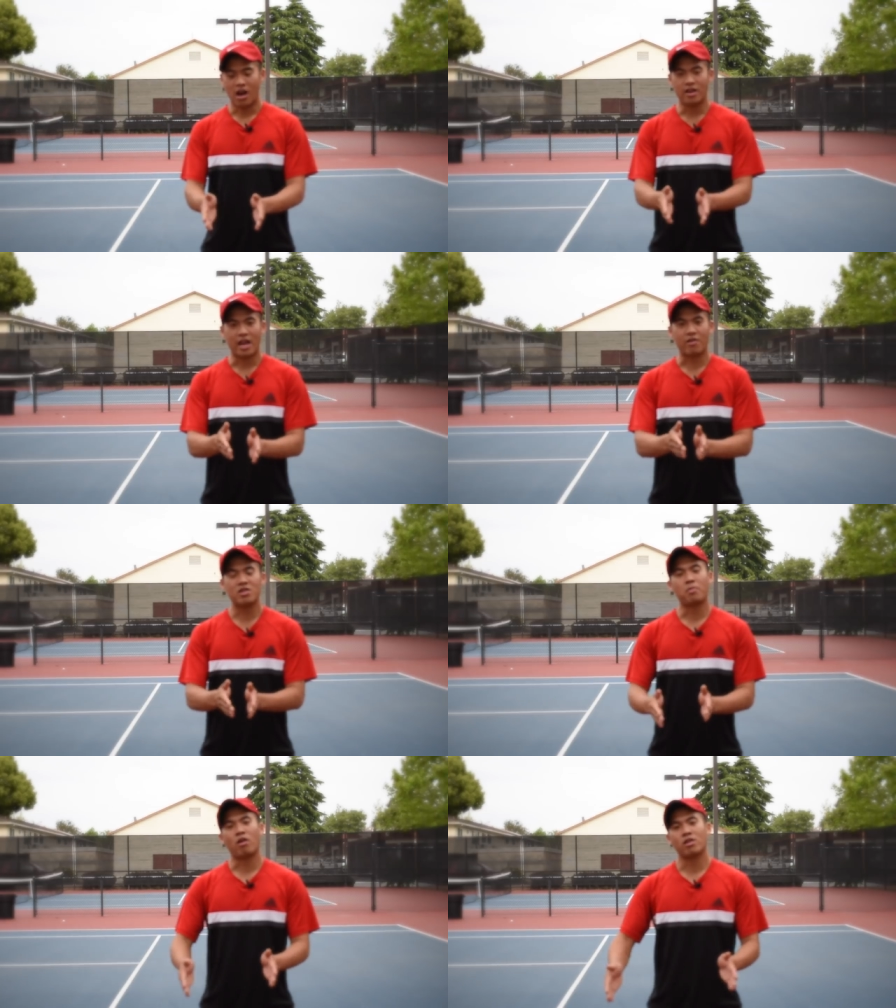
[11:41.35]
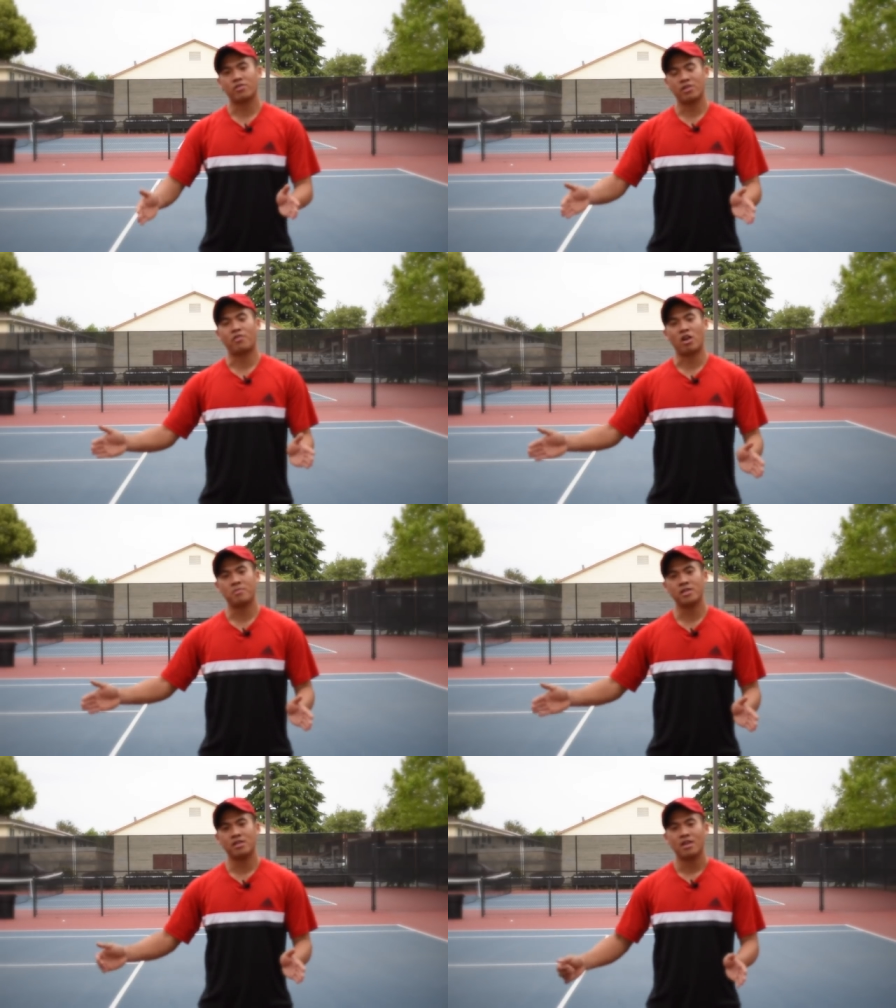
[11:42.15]
on every part of the
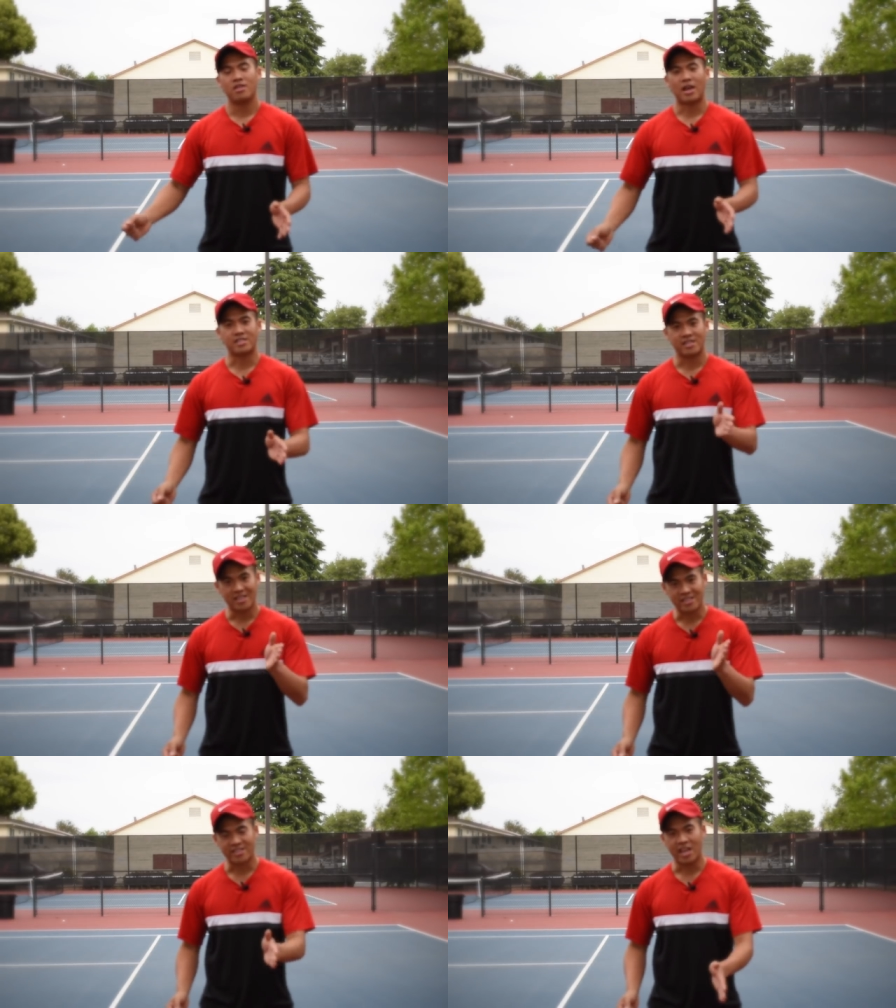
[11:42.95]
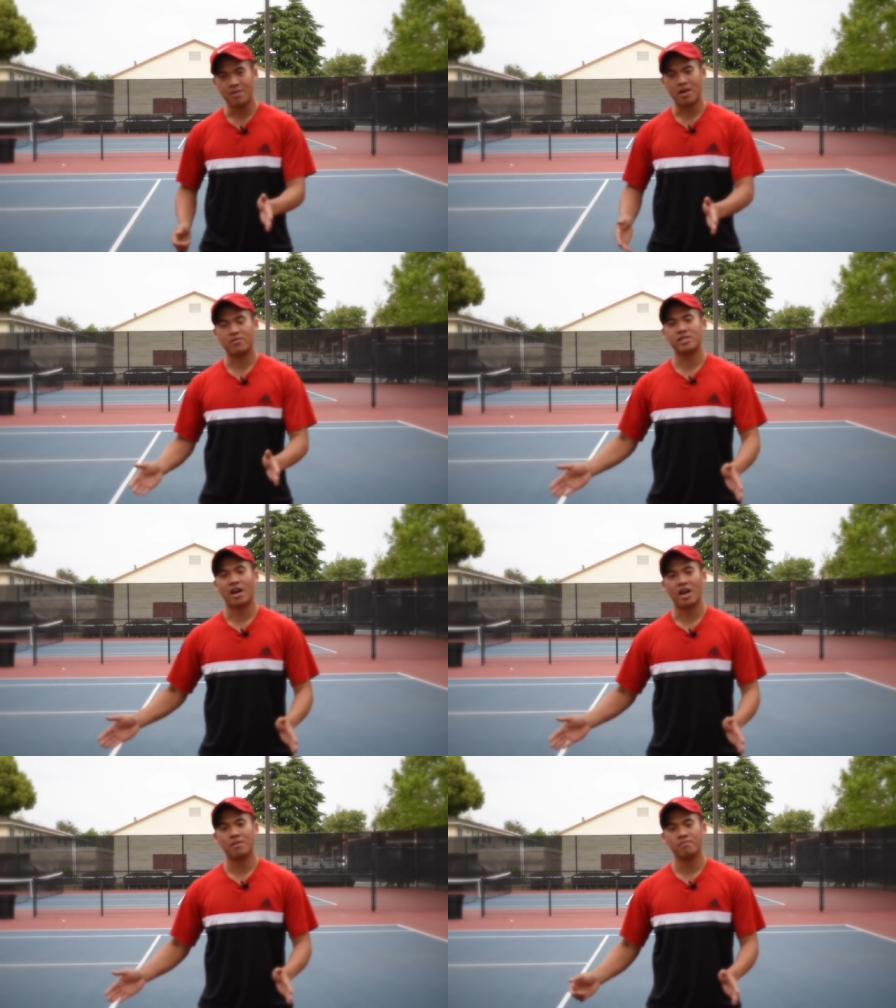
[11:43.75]
environment that's the same every
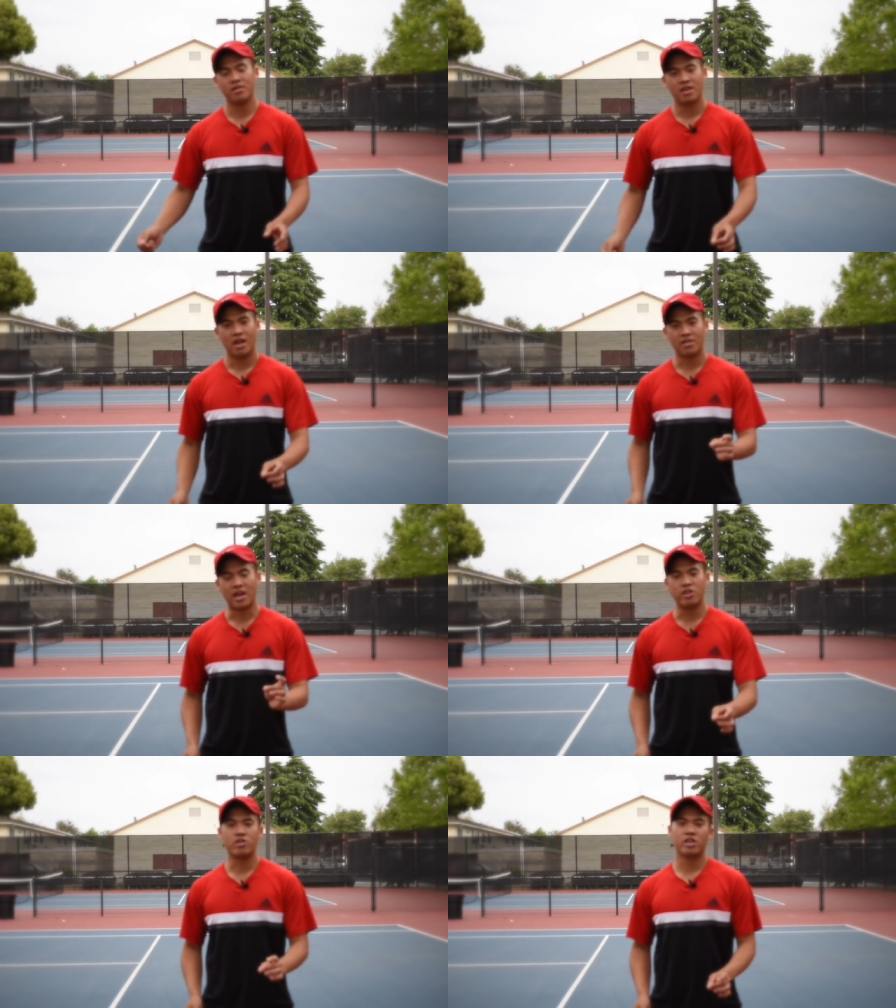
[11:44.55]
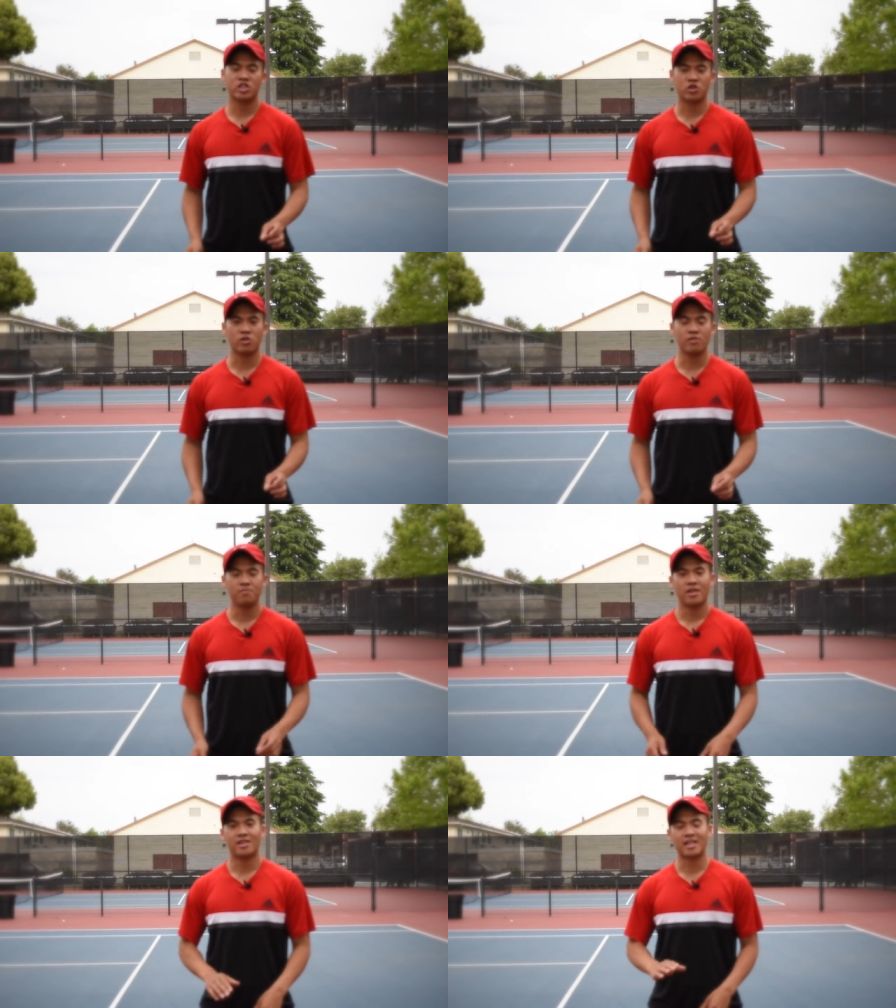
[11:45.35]
time and that you can
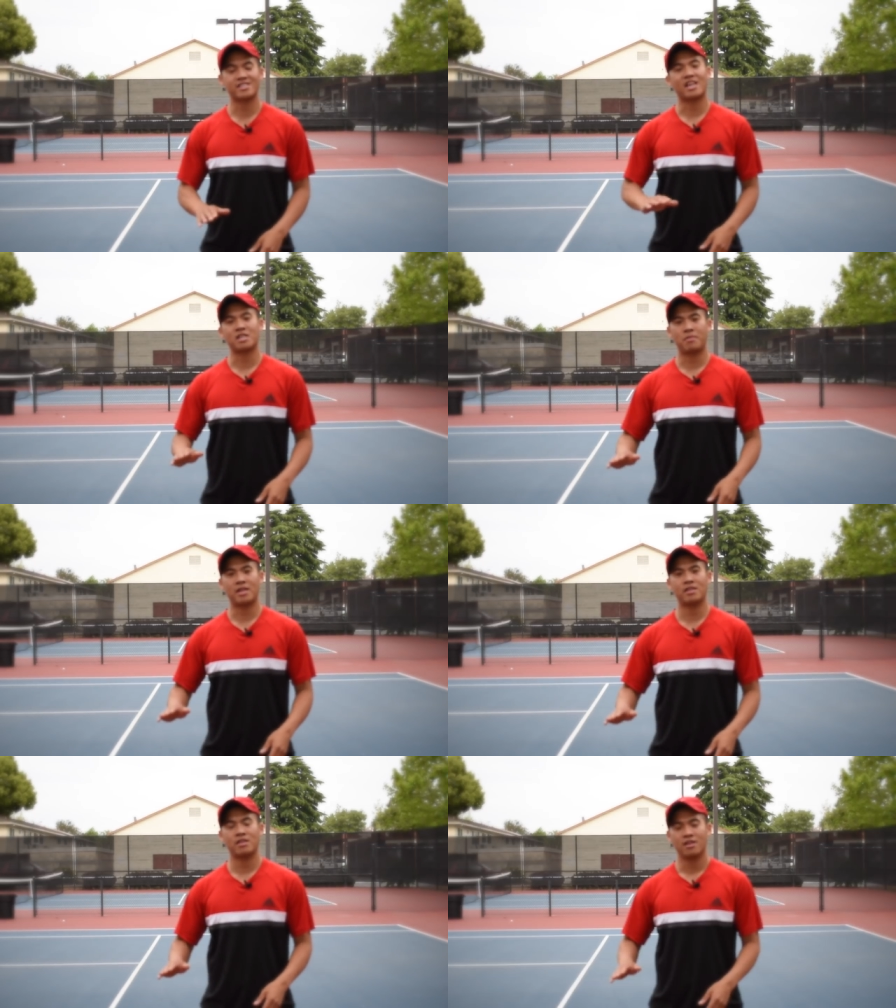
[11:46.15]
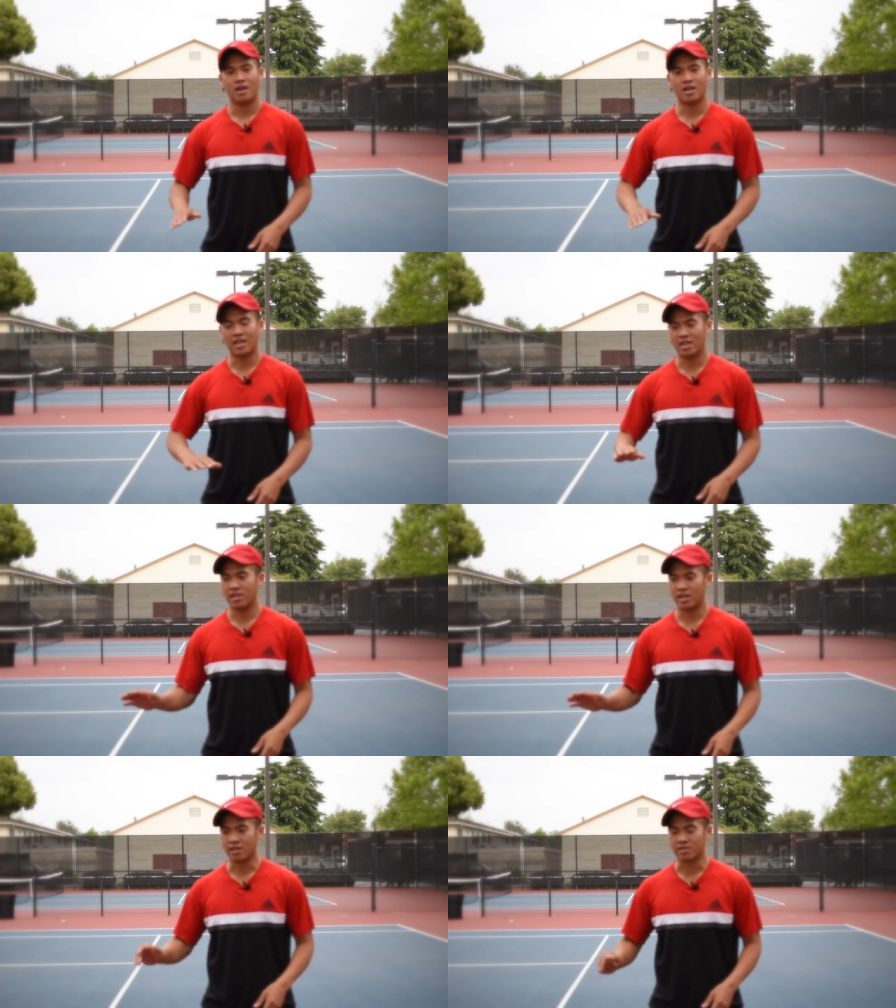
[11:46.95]
control, and that's not dependent on
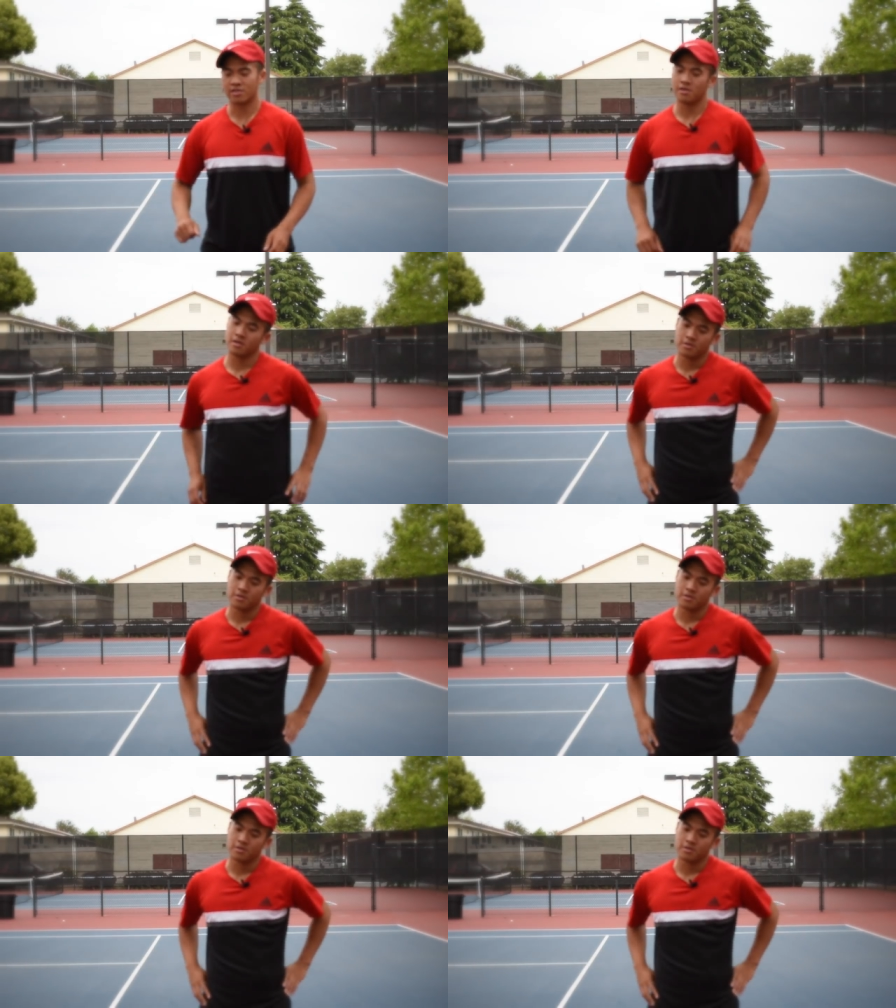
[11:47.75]
anything else.